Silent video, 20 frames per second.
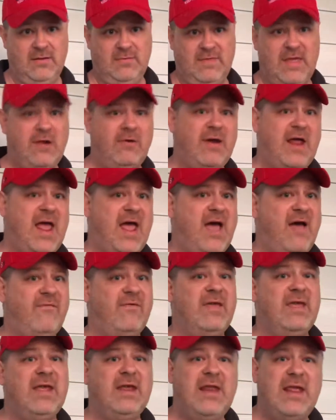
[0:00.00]
They don't
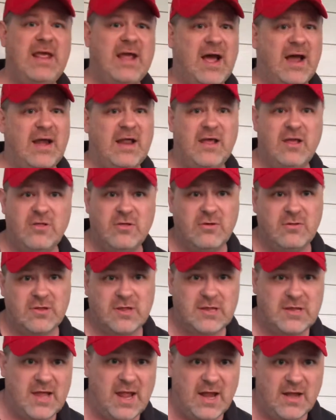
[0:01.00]
have any kind of issues
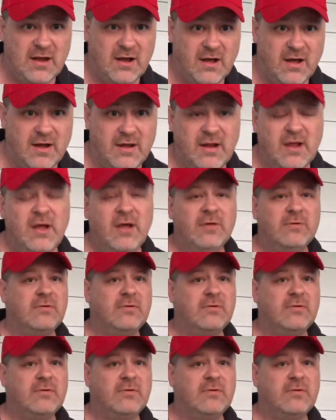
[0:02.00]
to stand on,